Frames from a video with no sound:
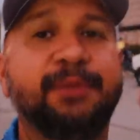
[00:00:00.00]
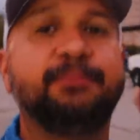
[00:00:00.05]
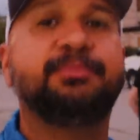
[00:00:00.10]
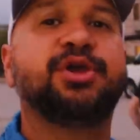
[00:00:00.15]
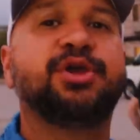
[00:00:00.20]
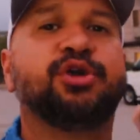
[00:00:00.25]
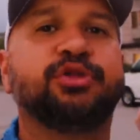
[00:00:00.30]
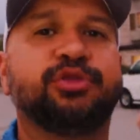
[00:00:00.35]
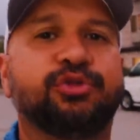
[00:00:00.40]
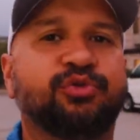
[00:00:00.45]

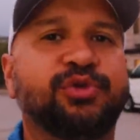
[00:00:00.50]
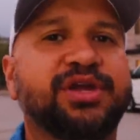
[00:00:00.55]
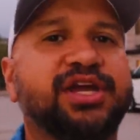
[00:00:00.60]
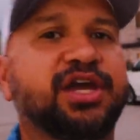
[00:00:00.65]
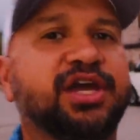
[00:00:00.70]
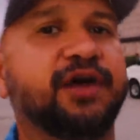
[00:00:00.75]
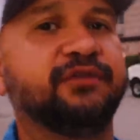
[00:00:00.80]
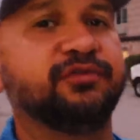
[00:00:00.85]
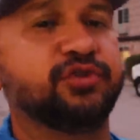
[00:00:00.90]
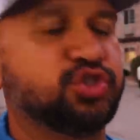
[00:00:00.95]
MPO3
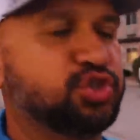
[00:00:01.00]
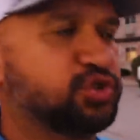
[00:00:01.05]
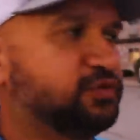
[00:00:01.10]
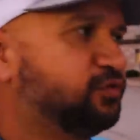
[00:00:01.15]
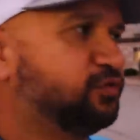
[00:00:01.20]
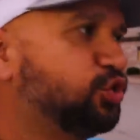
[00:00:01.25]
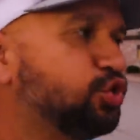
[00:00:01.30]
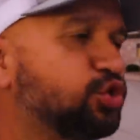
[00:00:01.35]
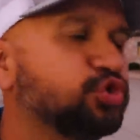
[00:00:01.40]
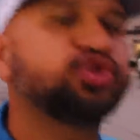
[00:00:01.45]
coverage,
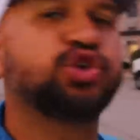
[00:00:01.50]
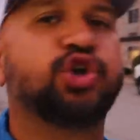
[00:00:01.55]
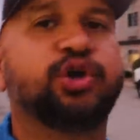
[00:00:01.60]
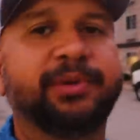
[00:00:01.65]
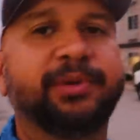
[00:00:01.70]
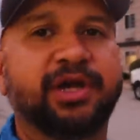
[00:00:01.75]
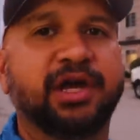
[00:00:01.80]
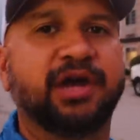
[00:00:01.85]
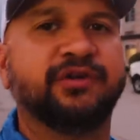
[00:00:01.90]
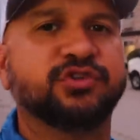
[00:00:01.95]
full
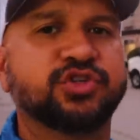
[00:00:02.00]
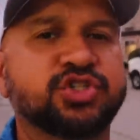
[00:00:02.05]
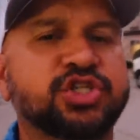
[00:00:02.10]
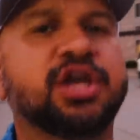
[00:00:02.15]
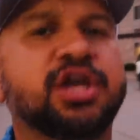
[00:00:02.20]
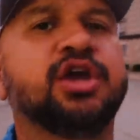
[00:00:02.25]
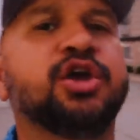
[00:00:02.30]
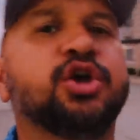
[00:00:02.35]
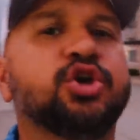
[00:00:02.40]
tournament coverage.